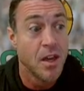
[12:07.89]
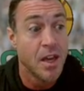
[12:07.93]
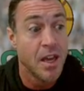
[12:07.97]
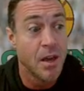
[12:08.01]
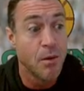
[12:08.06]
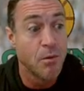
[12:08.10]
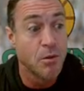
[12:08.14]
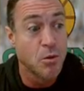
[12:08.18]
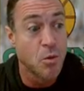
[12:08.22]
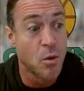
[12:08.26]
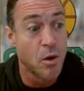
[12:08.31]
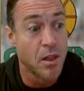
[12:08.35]

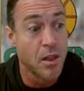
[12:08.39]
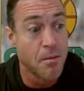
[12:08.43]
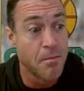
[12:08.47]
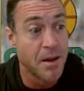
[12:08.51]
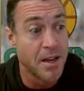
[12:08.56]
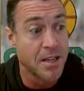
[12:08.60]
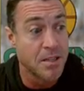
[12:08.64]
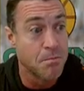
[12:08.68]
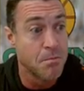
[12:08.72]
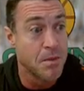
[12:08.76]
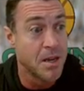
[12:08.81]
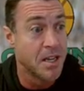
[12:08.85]
He was one of the
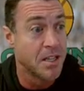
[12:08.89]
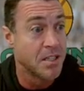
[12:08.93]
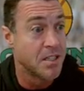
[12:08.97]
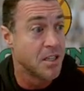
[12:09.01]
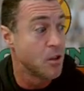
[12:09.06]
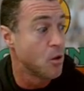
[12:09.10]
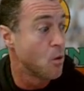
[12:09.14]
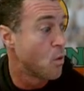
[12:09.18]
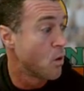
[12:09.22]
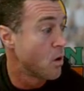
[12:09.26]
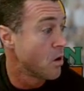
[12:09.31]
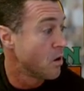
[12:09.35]
best mids
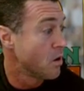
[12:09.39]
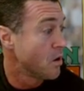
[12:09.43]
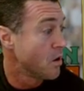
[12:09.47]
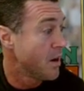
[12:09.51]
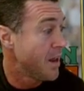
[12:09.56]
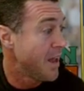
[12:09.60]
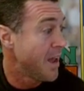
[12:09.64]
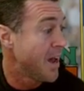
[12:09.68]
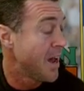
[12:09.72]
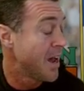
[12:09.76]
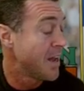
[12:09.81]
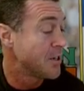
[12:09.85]
in the
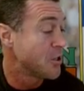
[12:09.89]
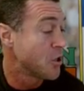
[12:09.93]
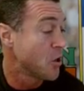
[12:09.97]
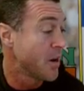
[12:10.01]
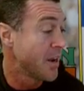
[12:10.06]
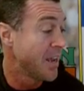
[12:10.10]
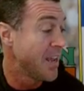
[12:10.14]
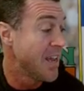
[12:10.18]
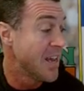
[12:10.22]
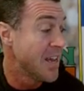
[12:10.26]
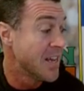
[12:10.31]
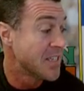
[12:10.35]
world
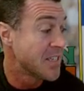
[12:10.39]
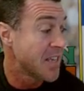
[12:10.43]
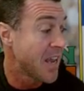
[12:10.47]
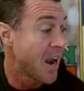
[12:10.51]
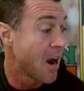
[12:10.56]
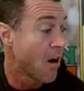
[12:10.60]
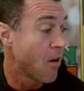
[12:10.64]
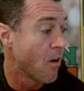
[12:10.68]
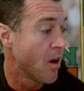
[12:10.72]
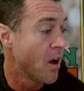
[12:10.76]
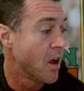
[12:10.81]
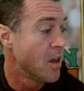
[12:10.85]
during his
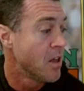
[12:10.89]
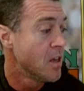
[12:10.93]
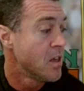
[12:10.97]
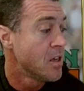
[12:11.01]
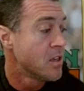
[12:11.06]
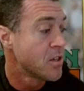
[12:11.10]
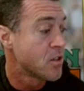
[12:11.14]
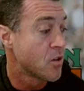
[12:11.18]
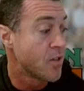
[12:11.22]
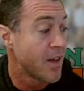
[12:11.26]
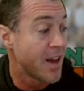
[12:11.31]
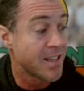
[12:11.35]
era,
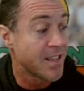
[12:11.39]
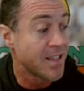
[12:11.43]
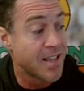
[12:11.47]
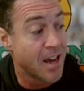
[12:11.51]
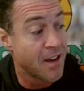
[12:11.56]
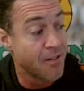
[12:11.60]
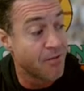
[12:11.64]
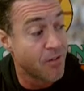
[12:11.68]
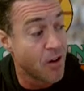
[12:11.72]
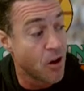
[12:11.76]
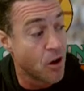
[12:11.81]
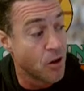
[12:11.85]
so that's
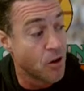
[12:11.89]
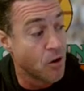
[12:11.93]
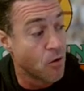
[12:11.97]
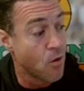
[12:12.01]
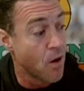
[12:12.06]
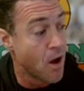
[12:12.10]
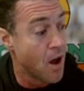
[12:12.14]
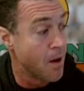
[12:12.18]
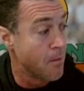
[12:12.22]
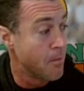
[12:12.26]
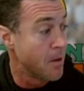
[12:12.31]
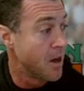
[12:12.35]
that
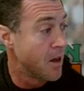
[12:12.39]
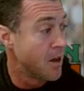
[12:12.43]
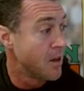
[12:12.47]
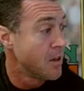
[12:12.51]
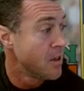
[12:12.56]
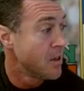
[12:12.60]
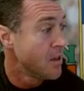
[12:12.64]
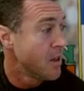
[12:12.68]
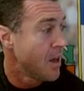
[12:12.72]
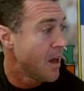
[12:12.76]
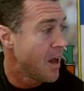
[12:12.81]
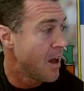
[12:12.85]

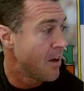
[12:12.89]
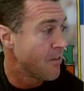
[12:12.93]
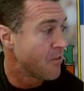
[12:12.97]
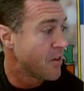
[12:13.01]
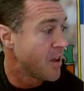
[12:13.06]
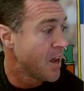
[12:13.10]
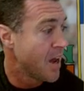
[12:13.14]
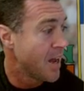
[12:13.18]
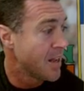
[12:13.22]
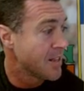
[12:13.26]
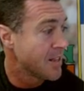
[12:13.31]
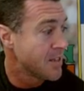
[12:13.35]
Valderrama.
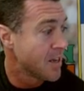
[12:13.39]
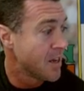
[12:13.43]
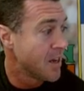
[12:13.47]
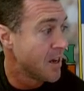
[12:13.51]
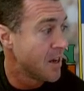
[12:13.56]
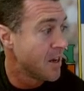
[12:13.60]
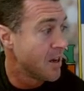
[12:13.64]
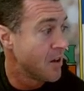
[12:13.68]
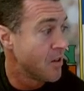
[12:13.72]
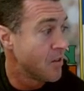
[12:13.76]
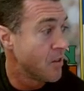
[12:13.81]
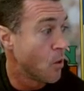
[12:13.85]
I've got
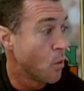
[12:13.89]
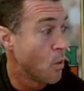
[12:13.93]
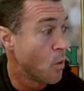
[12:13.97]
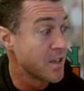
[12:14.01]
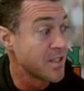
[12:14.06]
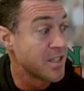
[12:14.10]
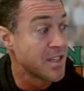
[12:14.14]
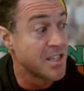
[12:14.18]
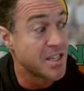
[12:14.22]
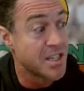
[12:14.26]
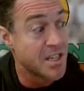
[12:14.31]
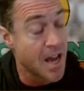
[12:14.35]
the
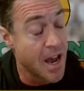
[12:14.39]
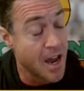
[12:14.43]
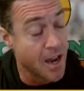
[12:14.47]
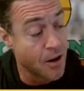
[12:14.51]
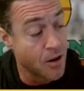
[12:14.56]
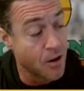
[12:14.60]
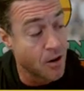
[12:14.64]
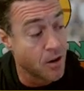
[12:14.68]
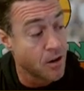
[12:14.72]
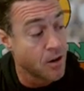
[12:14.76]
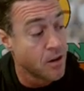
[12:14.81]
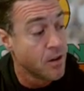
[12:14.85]
Wesley
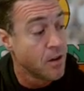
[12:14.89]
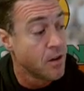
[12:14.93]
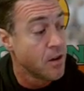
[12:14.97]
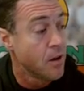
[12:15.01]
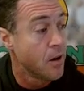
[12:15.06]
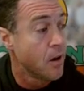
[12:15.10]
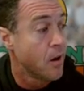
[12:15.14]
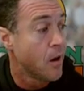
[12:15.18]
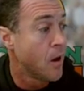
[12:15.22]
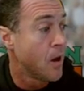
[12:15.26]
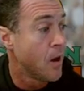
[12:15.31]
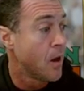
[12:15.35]
Sneijder
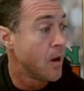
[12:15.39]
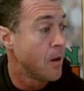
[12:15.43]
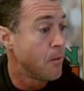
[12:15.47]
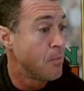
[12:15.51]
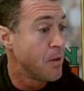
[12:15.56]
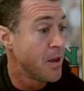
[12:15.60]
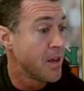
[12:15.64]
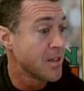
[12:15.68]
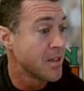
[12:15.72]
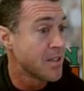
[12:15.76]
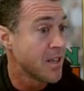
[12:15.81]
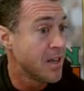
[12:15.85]

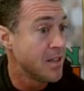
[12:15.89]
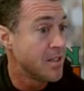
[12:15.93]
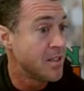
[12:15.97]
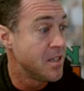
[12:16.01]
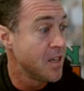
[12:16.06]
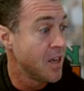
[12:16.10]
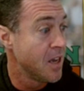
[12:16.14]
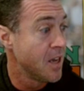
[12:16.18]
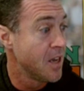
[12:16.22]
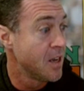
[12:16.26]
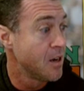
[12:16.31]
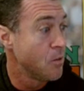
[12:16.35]
PSA
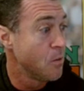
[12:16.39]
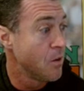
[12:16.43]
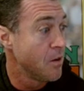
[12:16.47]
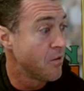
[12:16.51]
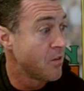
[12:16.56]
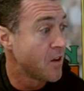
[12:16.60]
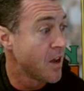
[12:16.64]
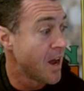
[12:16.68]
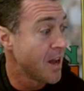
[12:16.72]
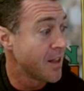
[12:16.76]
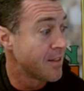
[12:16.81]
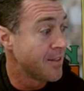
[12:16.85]
10.
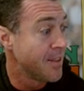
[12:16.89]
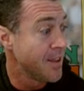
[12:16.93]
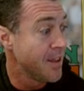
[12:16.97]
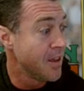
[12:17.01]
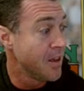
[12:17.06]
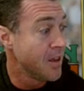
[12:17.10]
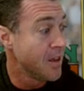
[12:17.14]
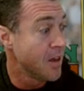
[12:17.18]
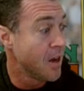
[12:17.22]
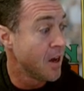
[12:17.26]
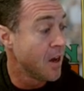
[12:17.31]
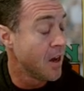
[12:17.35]
We've got
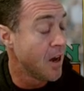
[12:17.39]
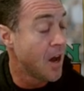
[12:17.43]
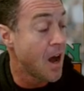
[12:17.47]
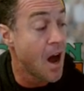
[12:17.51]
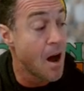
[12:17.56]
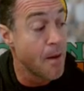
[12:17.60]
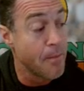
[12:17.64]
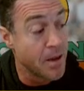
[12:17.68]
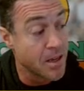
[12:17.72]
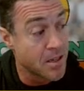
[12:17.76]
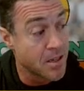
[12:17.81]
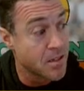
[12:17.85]
the
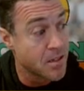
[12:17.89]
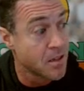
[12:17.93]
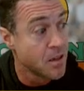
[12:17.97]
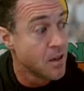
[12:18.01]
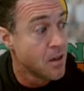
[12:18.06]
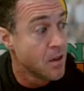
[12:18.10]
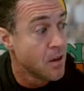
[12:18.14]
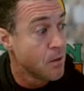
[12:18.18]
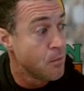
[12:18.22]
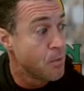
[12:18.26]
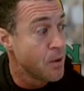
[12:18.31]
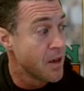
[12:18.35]
James
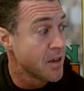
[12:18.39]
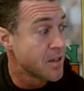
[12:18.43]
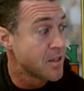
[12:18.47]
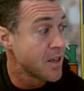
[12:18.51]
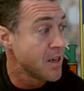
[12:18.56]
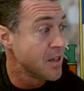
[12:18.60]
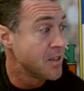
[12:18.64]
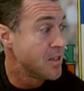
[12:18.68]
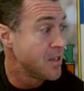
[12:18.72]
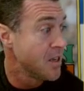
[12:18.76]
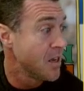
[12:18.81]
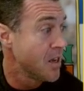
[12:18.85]

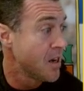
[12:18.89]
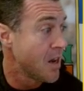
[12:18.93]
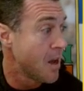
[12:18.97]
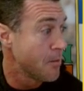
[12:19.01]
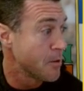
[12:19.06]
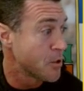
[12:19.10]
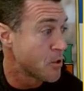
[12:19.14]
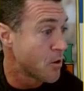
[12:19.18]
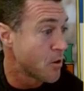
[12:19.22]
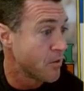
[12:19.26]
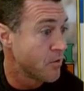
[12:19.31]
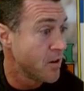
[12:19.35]
PSA 10,
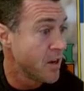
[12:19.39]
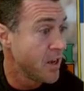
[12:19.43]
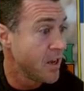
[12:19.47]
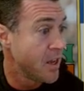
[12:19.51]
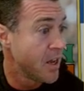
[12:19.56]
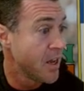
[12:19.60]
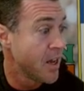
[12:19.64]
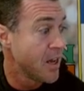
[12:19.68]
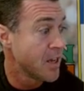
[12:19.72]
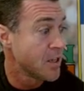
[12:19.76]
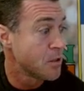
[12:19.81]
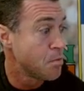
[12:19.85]
James
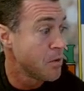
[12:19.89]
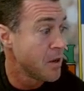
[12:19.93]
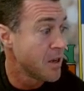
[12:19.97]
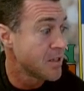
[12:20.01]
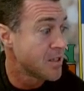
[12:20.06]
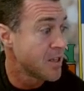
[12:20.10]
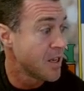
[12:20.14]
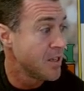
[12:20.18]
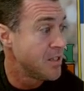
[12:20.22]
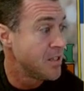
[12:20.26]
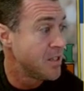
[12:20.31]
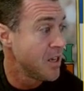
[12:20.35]
Rodriguez
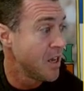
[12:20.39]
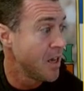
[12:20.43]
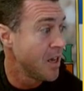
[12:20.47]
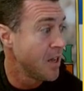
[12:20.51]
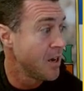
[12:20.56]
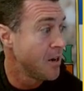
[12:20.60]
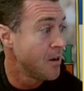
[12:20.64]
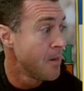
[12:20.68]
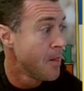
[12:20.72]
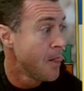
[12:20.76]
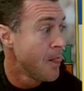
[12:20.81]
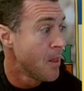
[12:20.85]
PSA
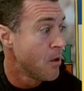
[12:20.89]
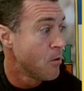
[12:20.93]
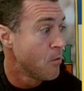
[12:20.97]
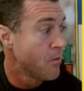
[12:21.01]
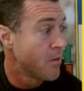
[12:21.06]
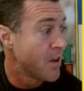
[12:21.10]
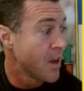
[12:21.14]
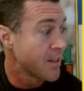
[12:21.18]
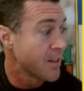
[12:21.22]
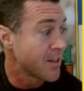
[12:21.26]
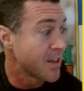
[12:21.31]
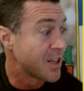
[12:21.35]
10.
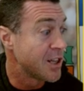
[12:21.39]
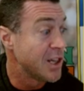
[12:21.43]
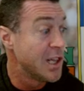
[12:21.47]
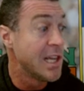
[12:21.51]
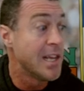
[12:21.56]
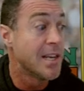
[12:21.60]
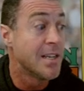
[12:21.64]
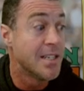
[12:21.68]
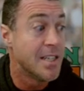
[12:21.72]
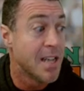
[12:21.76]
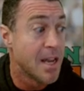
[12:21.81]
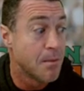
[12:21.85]
We've got the
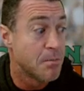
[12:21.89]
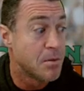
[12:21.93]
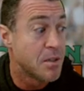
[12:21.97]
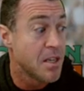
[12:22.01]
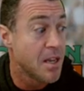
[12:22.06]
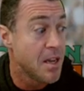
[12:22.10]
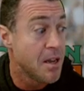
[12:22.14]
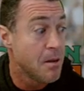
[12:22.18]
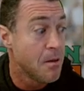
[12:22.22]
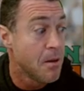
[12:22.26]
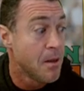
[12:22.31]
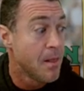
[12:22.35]
Clint
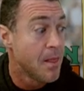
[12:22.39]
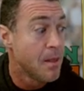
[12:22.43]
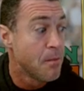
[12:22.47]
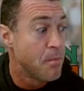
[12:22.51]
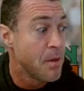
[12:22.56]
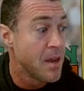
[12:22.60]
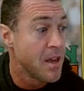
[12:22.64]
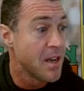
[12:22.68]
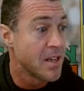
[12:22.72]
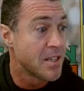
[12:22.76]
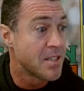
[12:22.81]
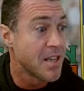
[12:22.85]
Dempsey
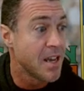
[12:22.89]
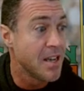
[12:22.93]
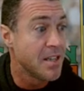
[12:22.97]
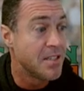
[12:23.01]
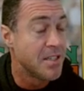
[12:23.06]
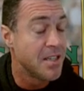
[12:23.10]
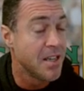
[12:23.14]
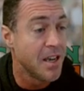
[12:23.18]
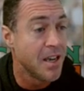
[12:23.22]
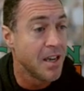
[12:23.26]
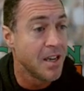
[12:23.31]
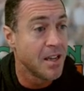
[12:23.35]
PSA
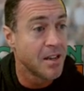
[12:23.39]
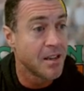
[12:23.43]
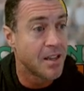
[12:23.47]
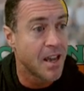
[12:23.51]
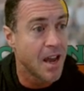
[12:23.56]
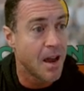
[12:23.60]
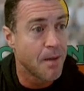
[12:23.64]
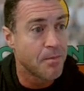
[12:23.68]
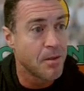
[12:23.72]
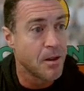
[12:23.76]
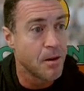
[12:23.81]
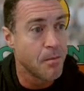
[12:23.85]
10,
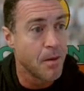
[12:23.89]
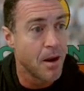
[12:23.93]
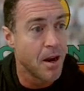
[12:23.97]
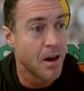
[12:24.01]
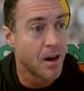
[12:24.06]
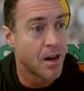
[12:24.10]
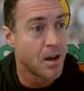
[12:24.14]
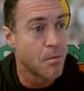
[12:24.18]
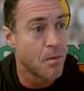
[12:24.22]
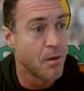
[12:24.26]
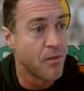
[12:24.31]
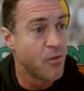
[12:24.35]
Captain
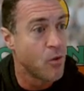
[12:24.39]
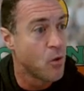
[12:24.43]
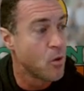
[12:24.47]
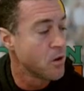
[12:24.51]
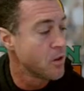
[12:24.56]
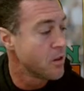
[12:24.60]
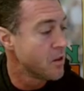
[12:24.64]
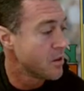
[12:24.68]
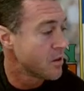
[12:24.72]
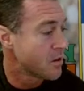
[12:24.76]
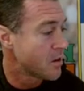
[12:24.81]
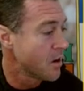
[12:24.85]
America before
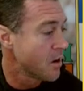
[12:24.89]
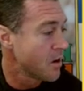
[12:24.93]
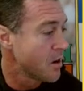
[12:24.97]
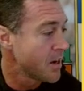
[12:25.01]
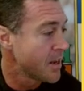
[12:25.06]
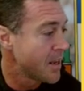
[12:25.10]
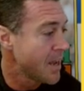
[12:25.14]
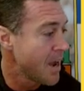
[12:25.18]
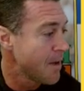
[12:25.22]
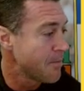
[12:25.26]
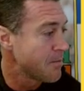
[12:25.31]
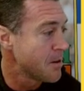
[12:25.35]
the
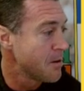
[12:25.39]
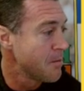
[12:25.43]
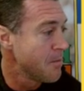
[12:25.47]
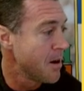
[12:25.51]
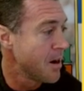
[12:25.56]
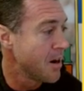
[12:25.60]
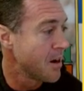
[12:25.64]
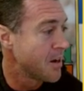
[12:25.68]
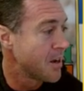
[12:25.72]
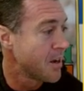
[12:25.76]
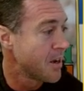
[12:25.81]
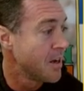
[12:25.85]
current Captain
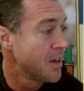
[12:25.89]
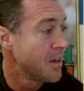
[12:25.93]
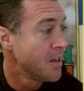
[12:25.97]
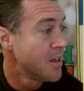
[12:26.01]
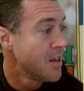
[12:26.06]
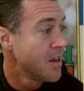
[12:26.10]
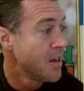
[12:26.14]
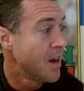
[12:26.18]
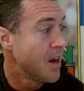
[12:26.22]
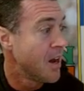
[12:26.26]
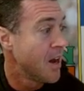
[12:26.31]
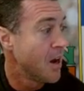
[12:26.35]
America.
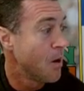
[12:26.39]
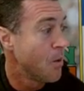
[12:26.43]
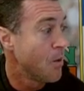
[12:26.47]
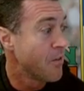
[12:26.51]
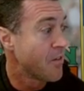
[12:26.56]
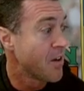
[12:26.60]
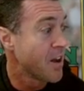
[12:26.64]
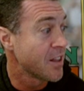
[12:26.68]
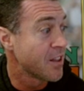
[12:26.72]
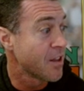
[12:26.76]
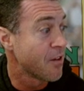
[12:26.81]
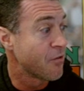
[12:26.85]

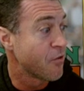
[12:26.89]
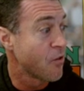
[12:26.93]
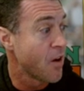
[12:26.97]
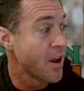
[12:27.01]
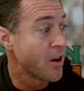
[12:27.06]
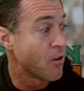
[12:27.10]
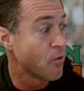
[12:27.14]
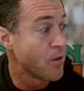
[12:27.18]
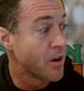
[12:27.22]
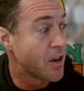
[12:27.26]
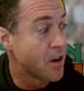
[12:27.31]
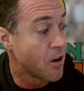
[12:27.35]
We've got the
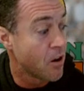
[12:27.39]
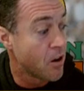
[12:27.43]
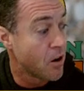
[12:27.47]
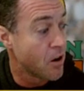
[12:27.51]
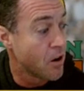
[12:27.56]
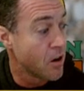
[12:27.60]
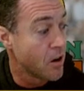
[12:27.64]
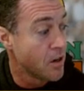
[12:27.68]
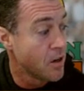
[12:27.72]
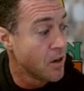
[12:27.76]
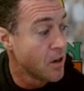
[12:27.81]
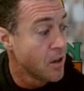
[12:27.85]
Frank
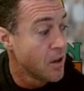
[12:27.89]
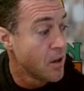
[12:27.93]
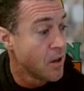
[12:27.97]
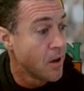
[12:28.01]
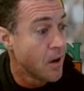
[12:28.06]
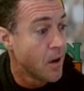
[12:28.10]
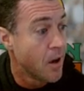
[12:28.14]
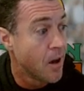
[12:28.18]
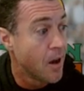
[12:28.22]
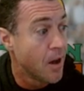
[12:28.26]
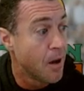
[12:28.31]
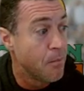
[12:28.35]
Rijkaard
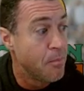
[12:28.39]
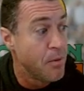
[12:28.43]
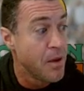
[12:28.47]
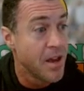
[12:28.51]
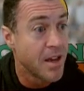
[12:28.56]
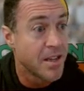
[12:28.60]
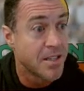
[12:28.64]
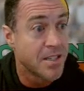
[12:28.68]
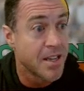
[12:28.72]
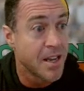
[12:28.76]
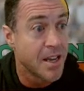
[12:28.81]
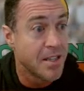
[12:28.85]

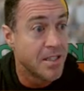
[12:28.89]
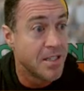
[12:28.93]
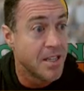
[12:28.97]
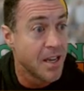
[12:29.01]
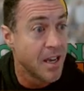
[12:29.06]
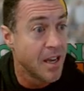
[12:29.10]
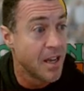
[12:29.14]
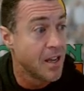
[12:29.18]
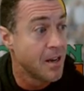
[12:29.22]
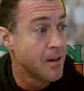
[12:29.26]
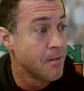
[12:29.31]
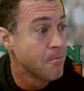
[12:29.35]
PSA
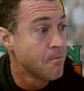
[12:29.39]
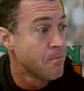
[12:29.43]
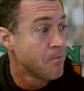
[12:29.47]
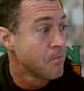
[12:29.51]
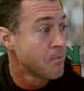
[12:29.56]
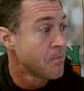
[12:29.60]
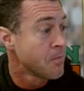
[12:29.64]
10.